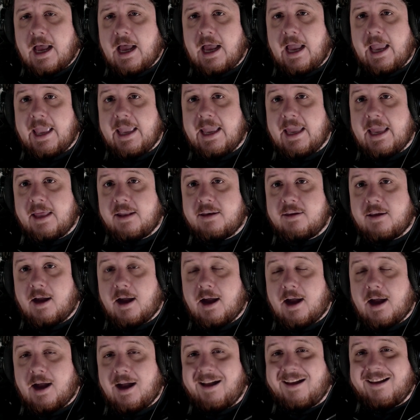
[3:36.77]
And
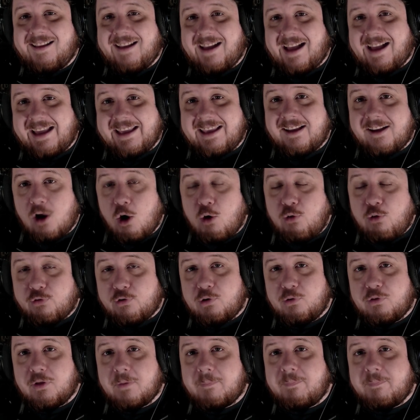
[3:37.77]
I can go
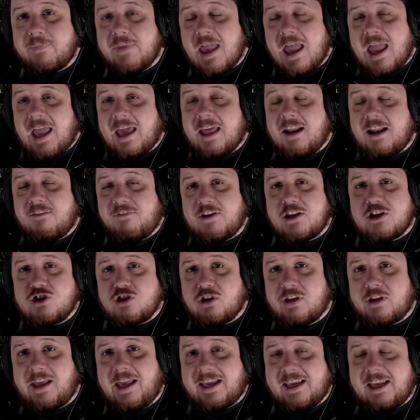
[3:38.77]
through them, and
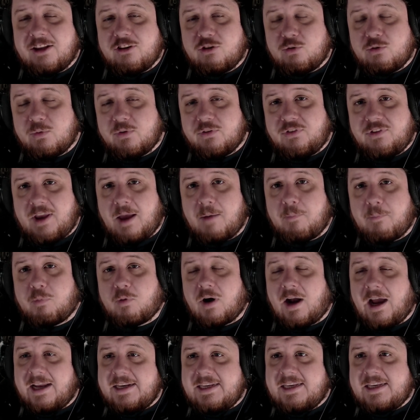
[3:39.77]
eventually I get to a step where
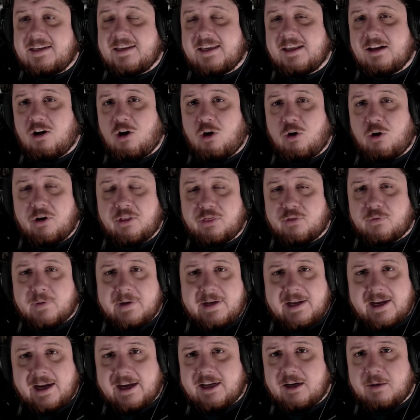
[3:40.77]
I need to get a hold of
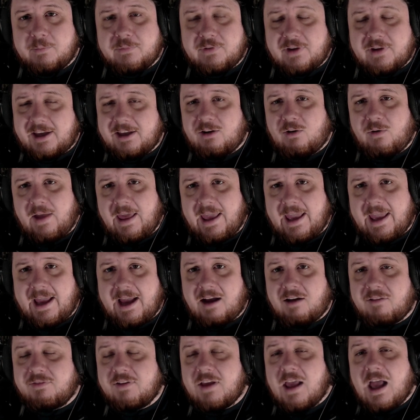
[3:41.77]
3 items I don't
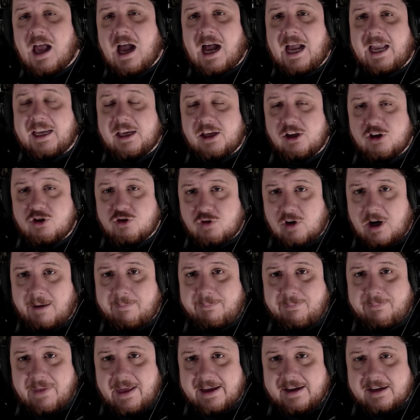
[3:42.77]
have. I can drop
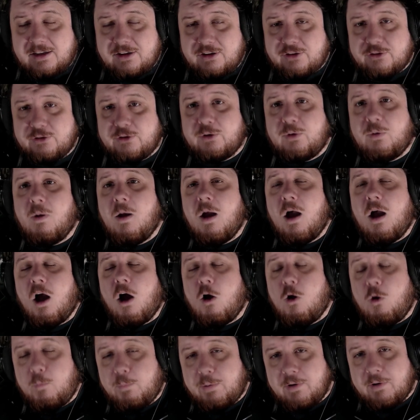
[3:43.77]
that clue,
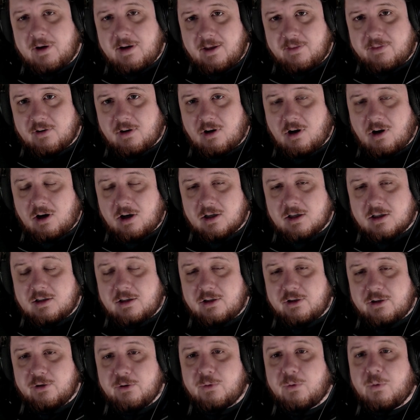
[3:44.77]
open another hard
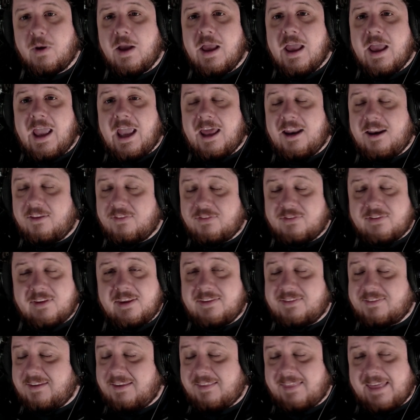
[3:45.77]
clue, and it's,
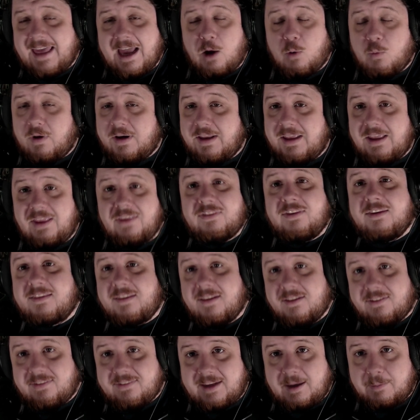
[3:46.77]
let's say that one isn't
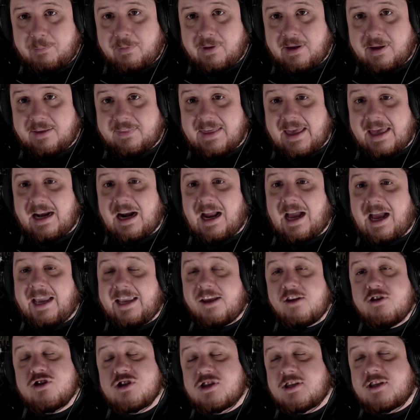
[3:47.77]
a step like that. I
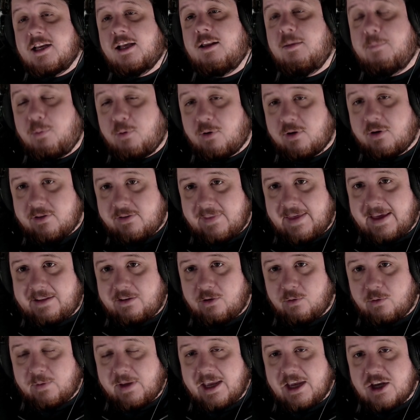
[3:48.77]
can just teleport to that
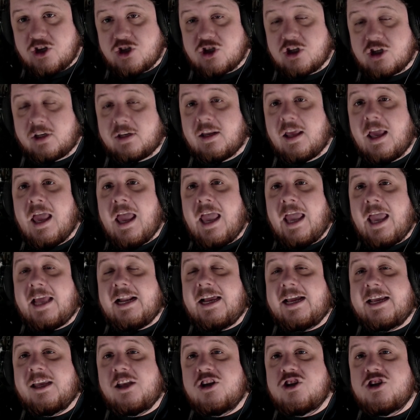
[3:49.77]
location, and
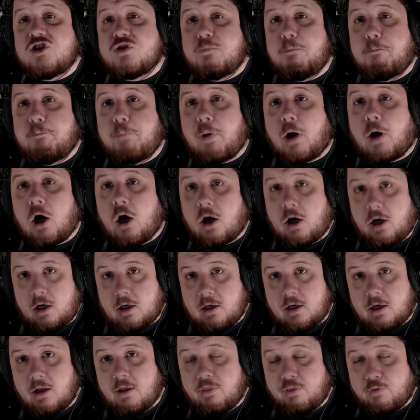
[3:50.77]
I can just burn
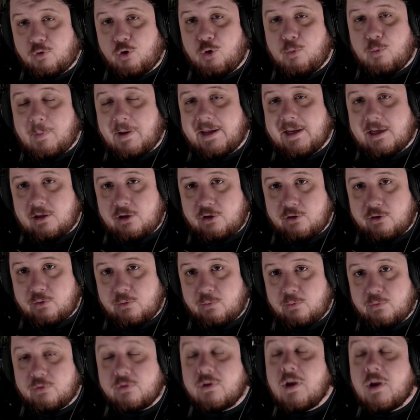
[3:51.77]
through my
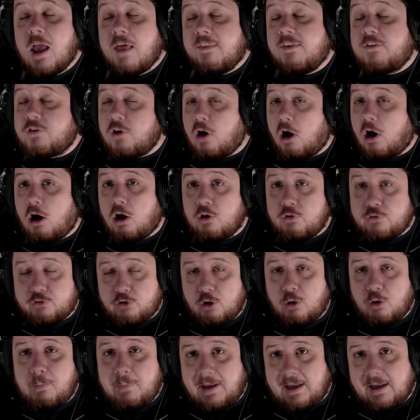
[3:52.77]
clues. This
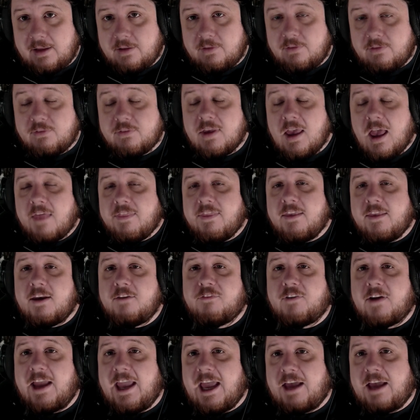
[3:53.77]
also means that if
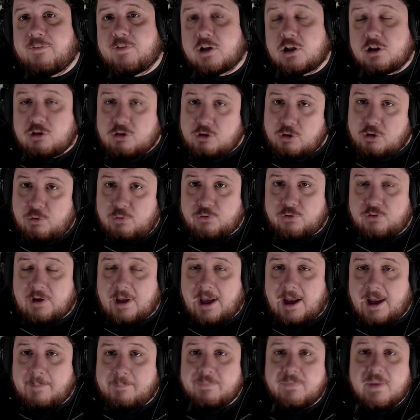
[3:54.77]
I have a clue
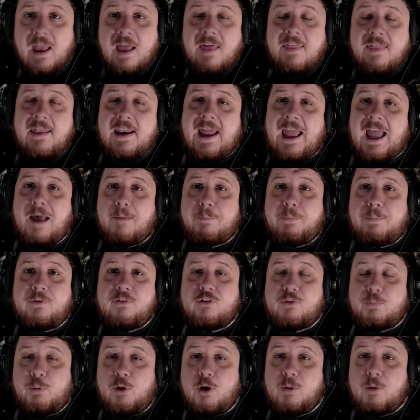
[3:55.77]
step that happens
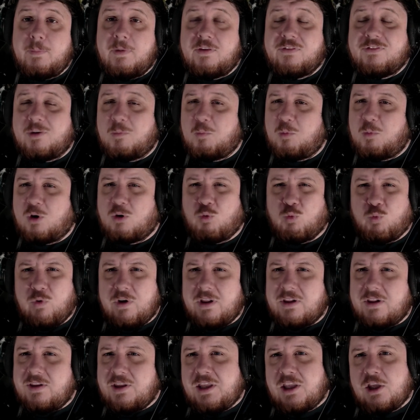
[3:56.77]
to put me somewhere
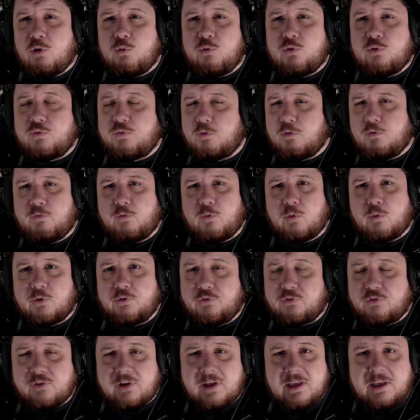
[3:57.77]
really useful for
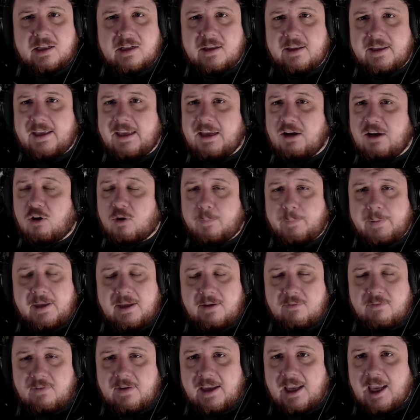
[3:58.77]
skilling or
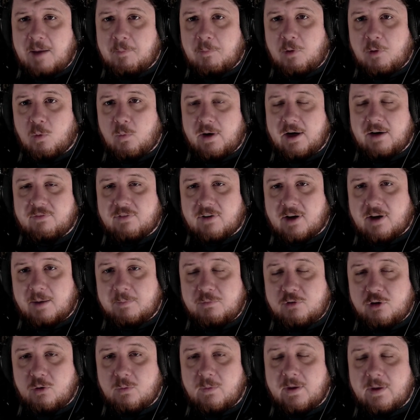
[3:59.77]
PVM or whatever I'm
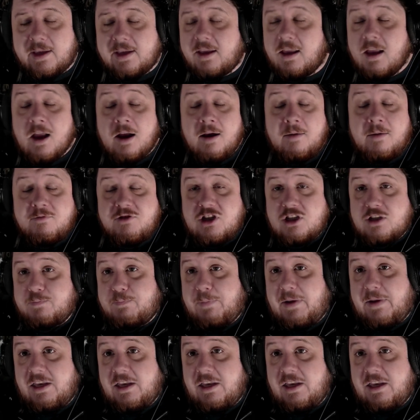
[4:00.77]
doing, just by